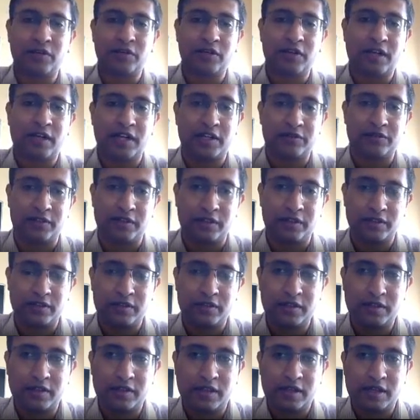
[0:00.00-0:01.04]
on a highway,
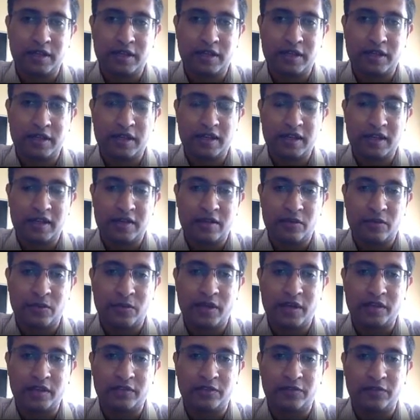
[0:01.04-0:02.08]

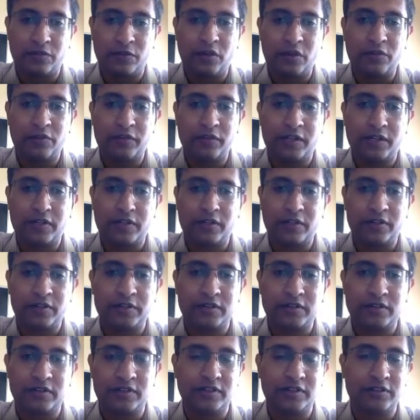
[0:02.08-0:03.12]
where the flow of
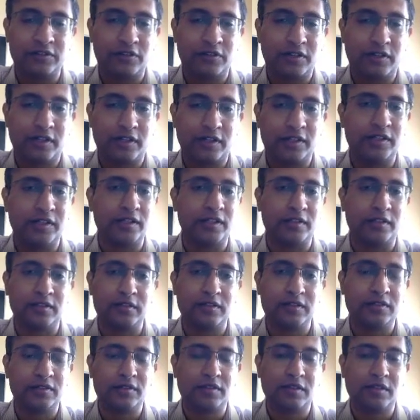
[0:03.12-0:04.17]
electrons is just not hindered,
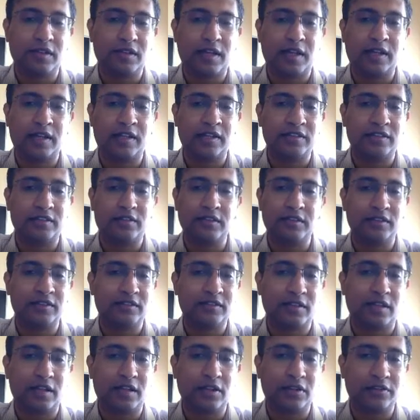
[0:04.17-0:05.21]
and it
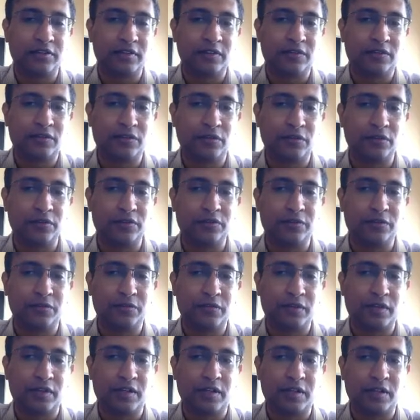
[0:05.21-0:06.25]
just continuously flows
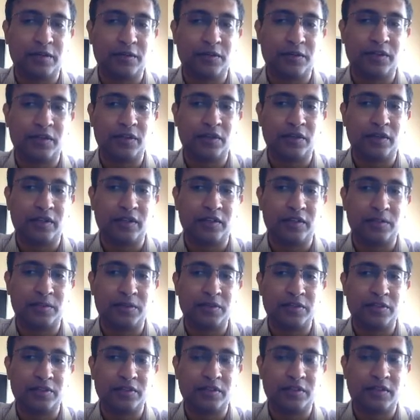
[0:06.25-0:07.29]
without any
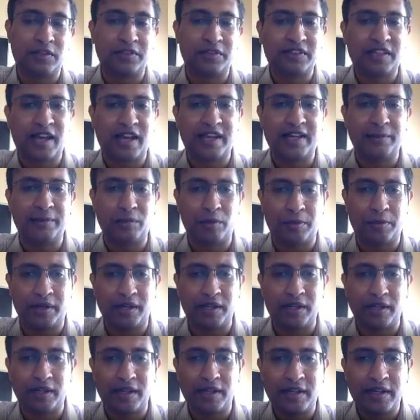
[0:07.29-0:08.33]
dissipation, and it's highly
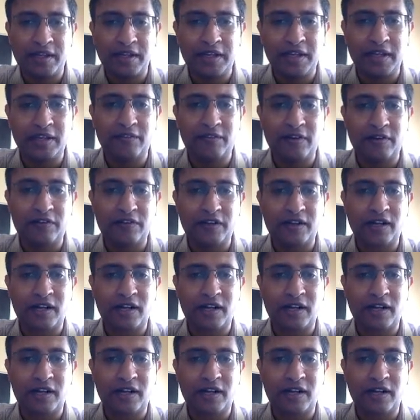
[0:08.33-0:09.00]
mobile. Even if it